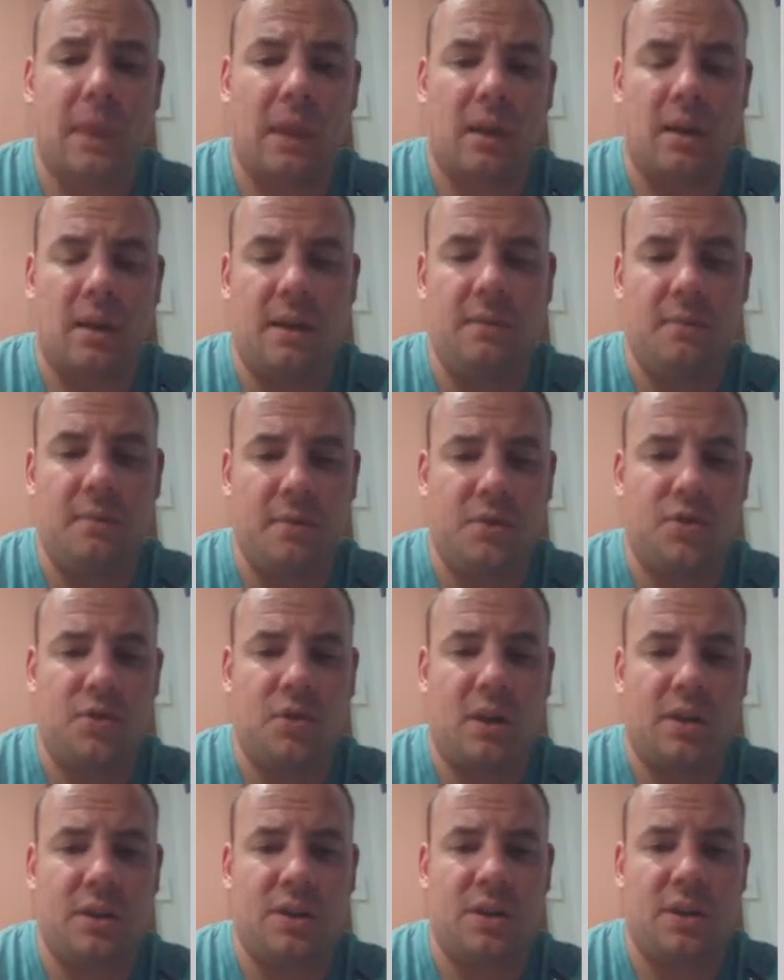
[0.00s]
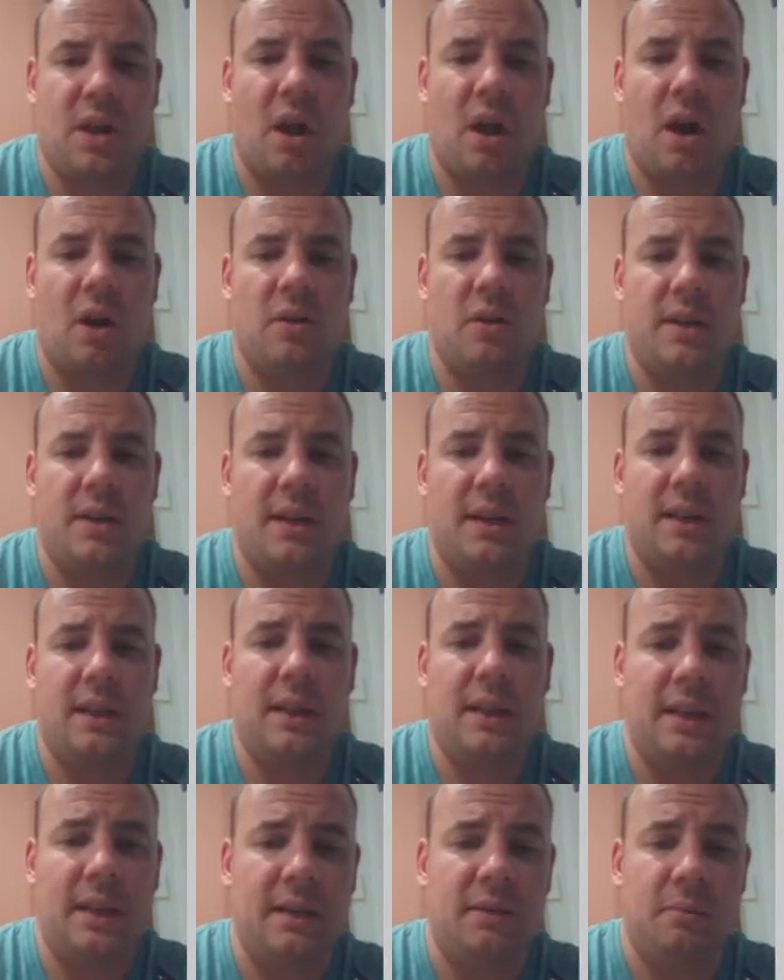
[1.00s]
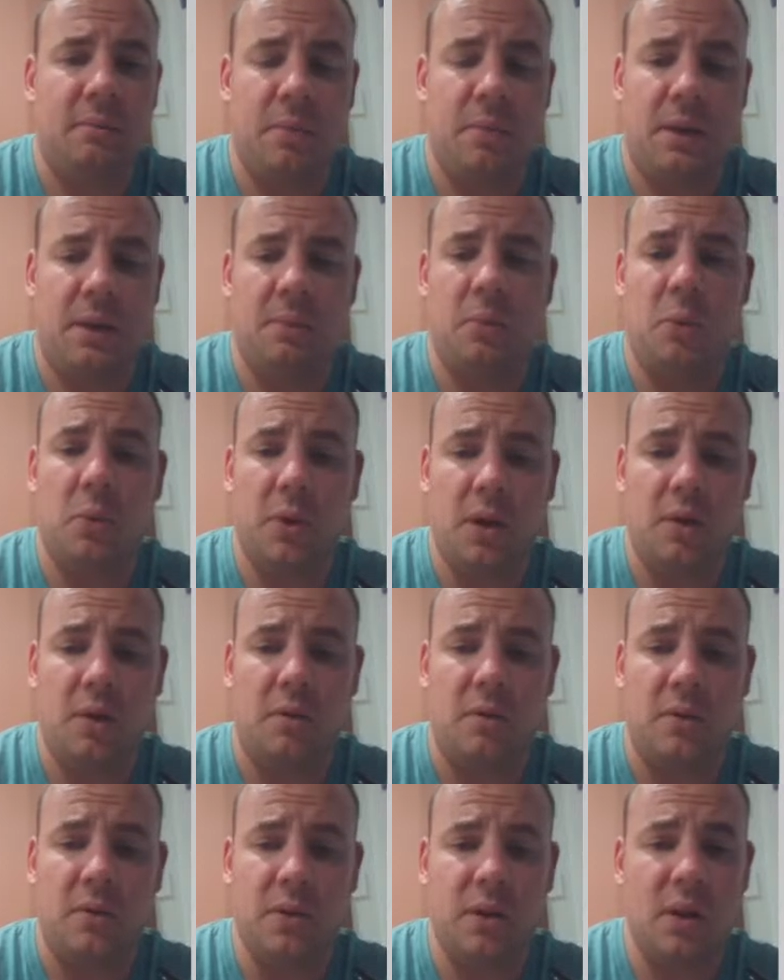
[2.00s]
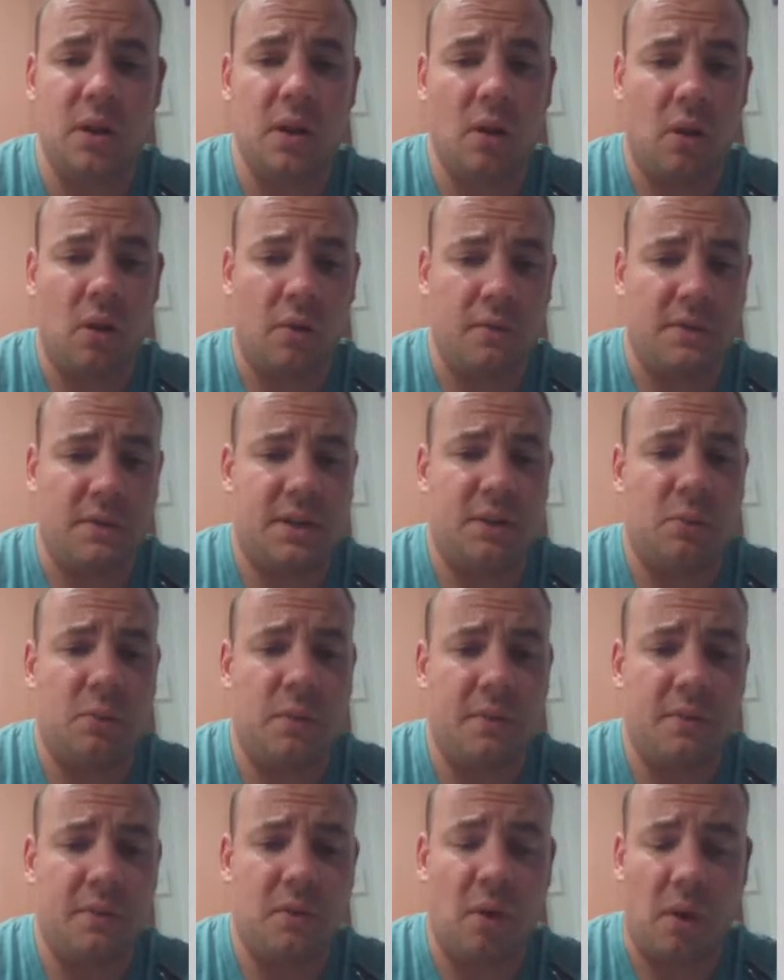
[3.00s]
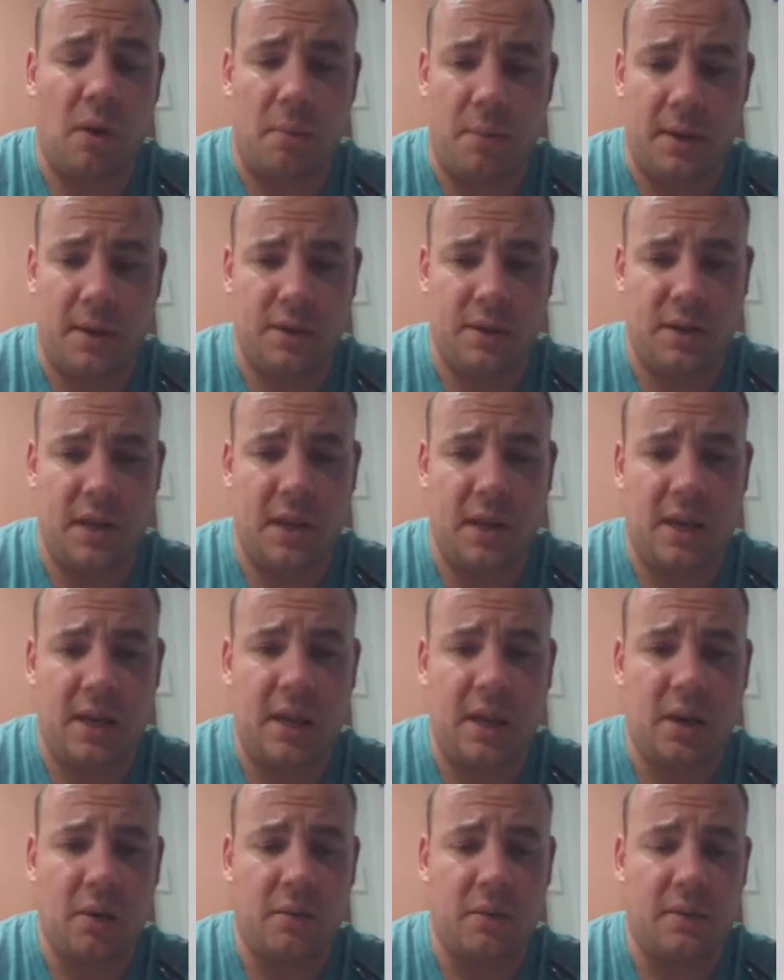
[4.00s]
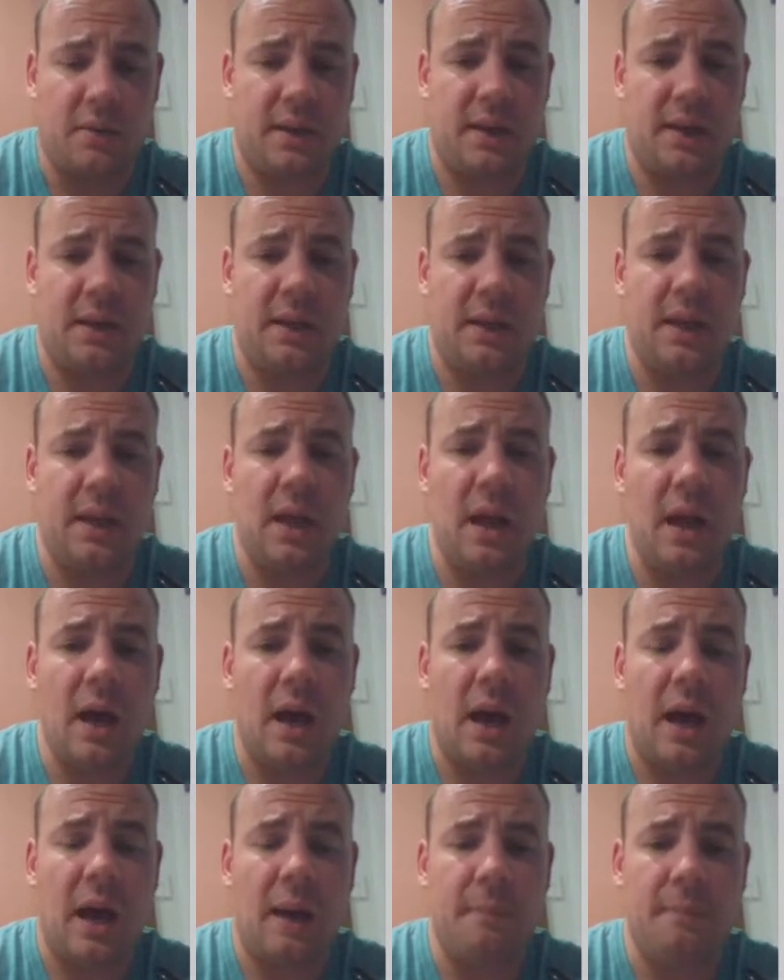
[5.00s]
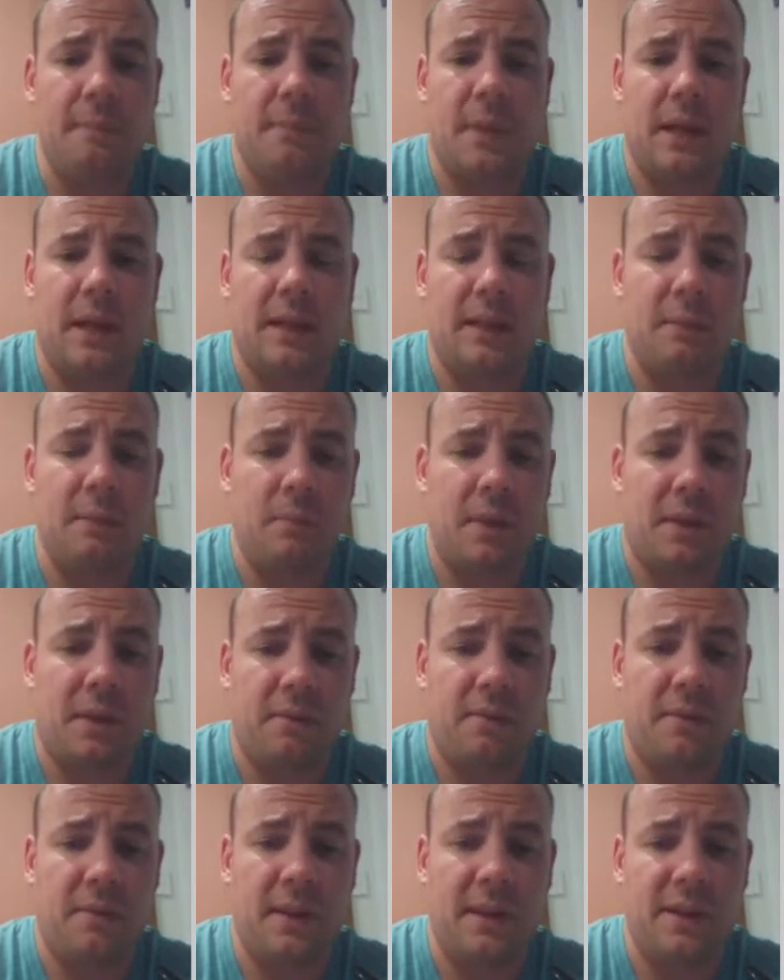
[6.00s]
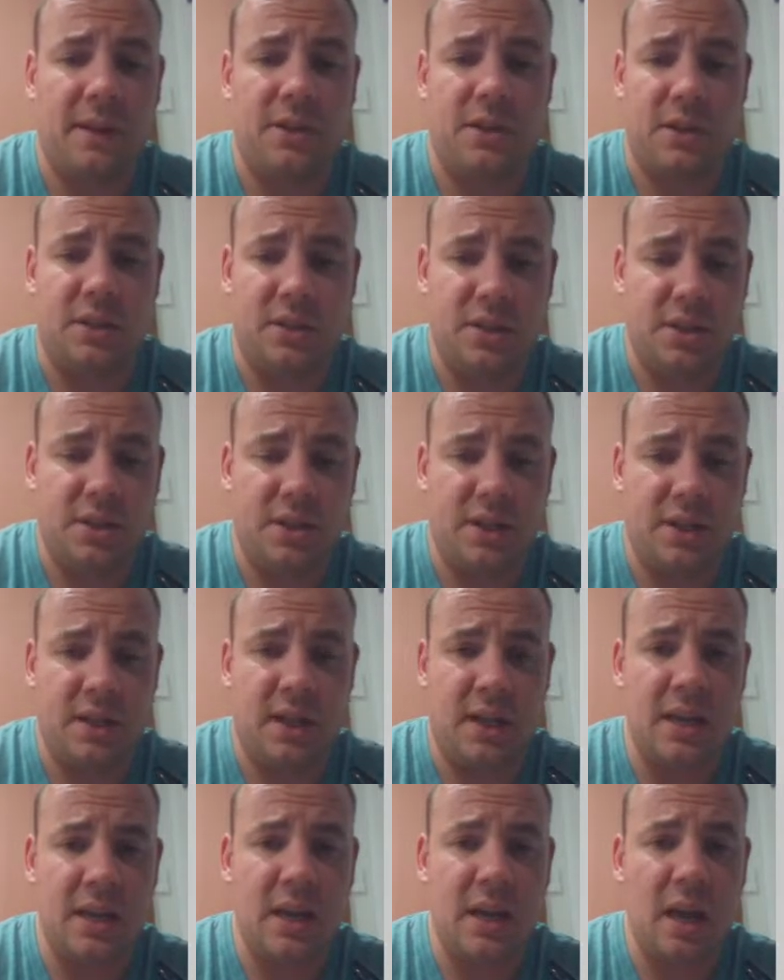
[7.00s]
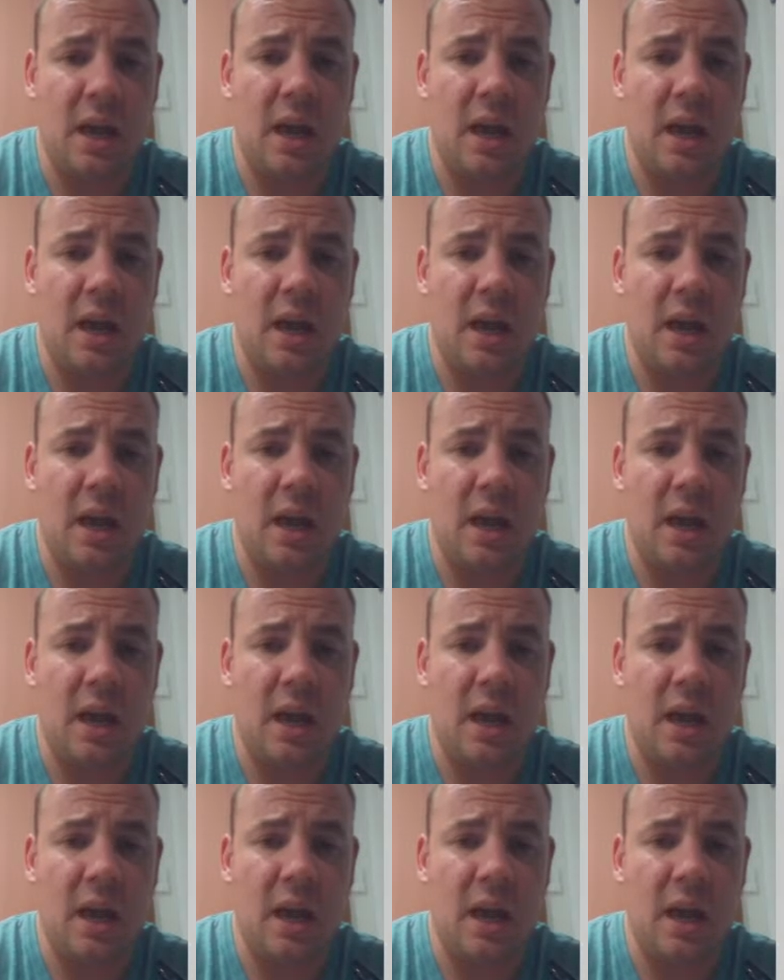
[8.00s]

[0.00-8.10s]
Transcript: infrastructure that only elite people use. Obviously, we've got a picture here of the Olympic Village in Sydney.